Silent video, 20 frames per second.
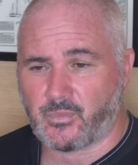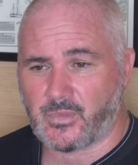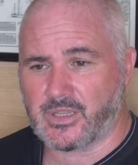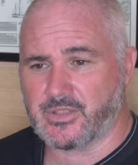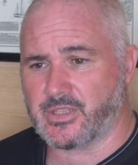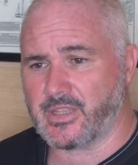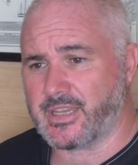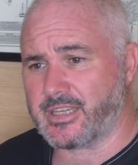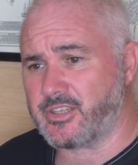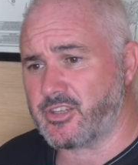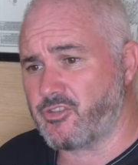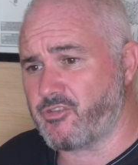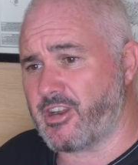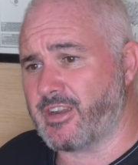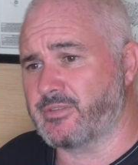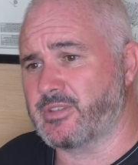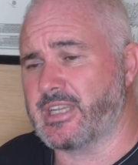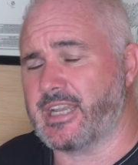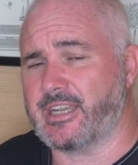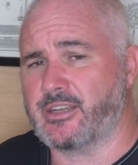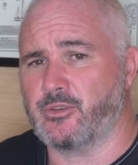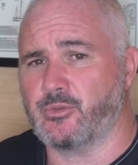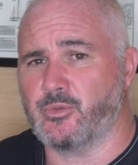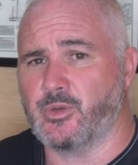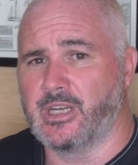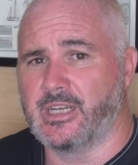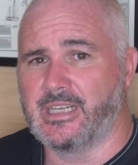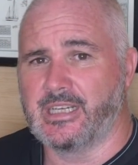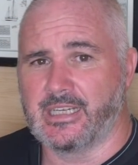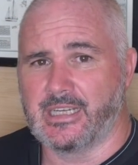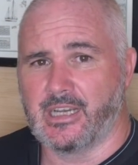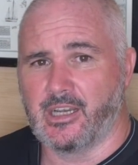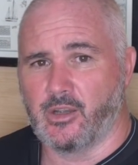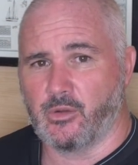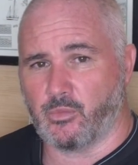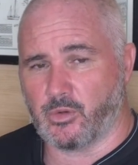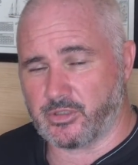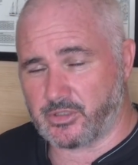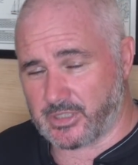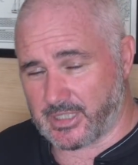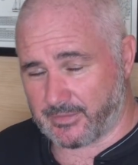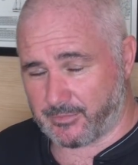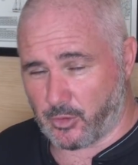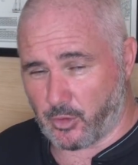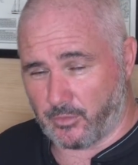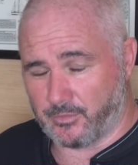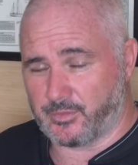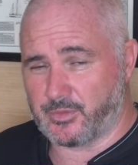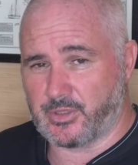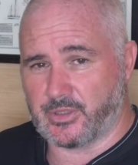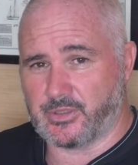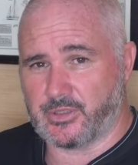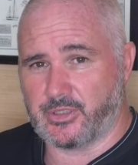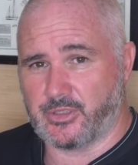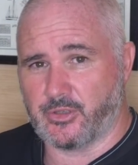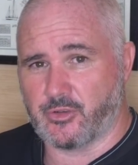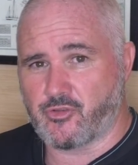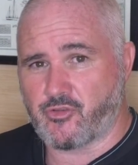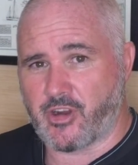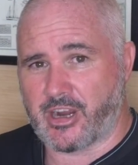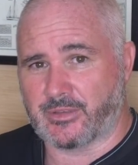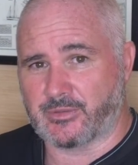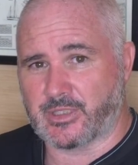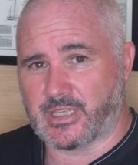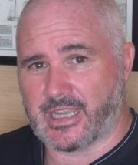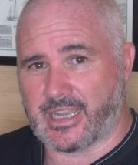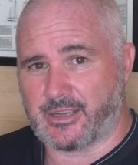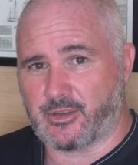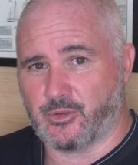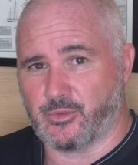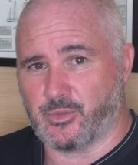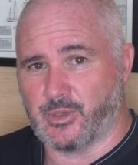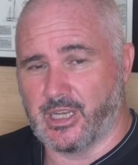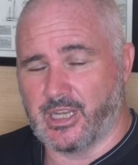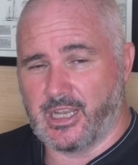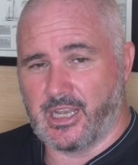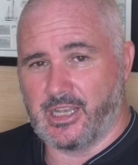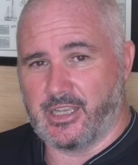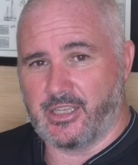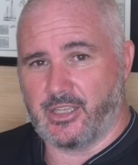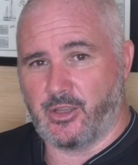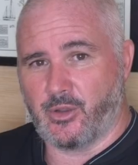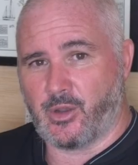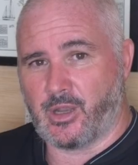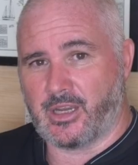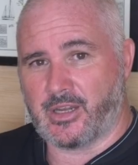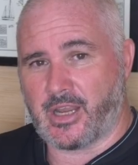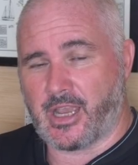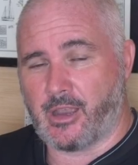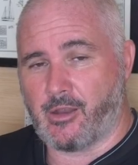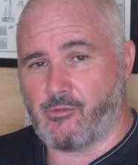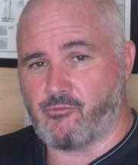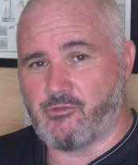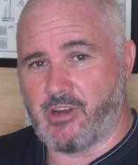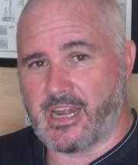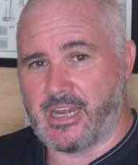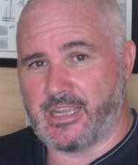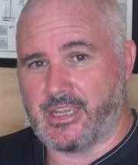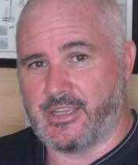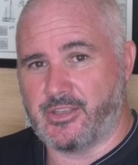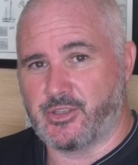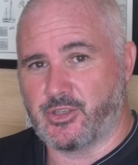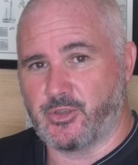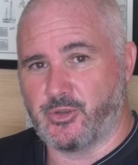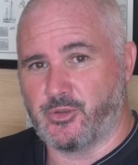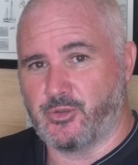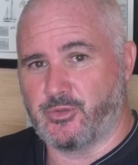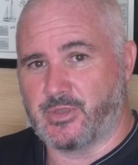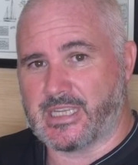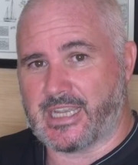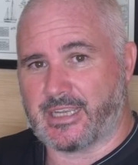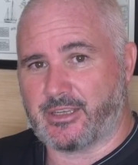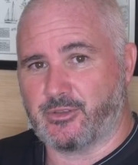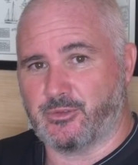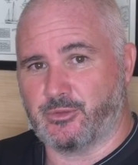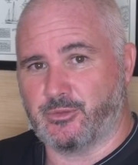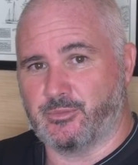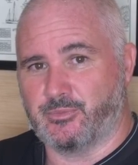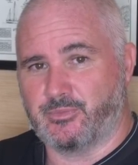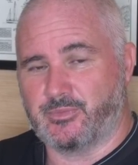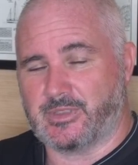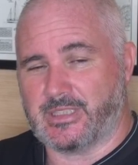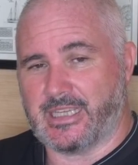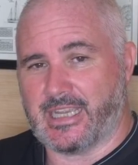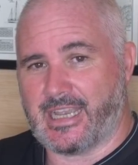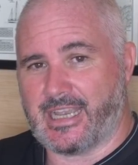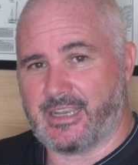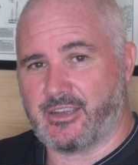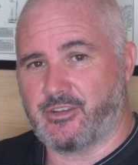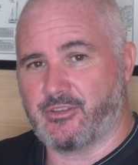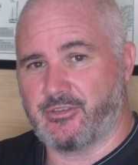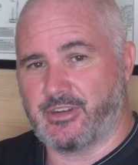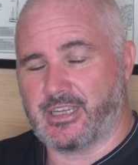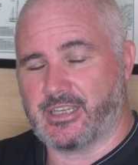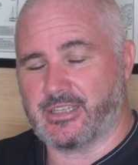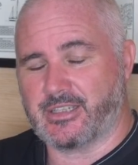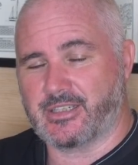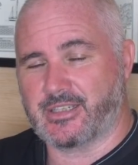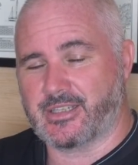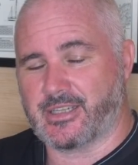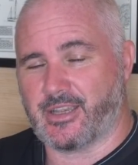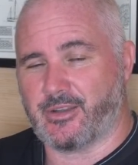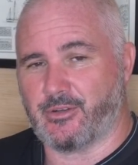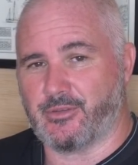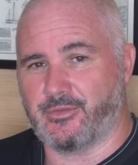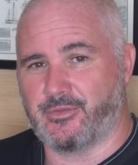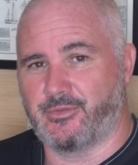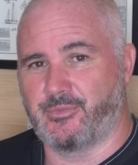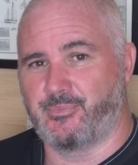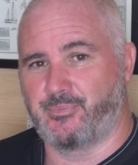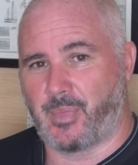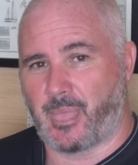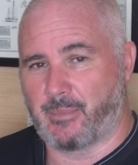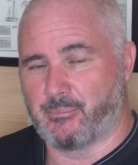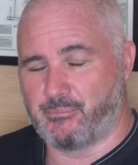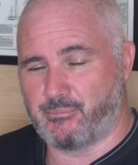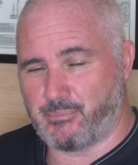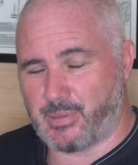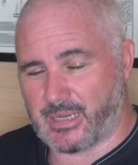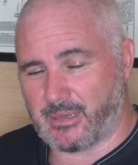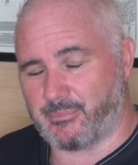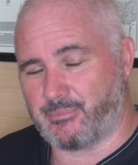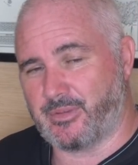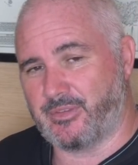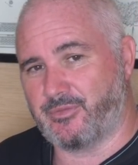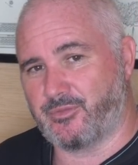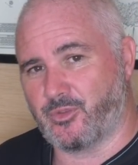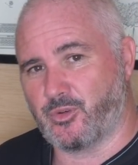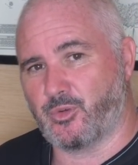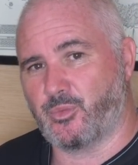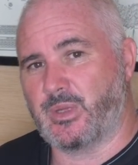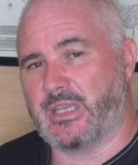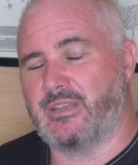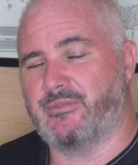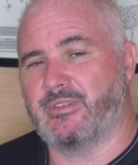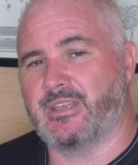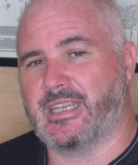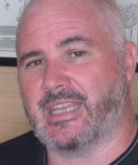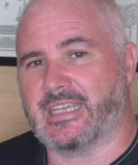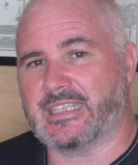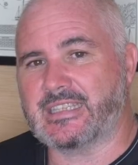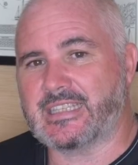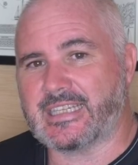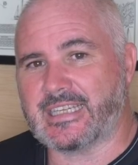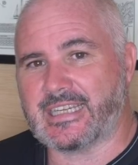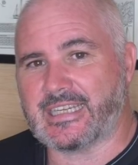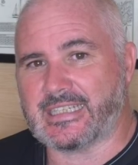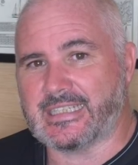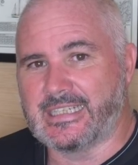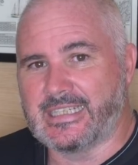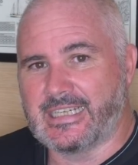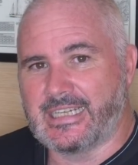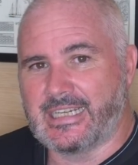So that's your ground tackle. Once you have confidence in your ground tackle, you are now ready to tackle the anchoring itself. But before we even get there,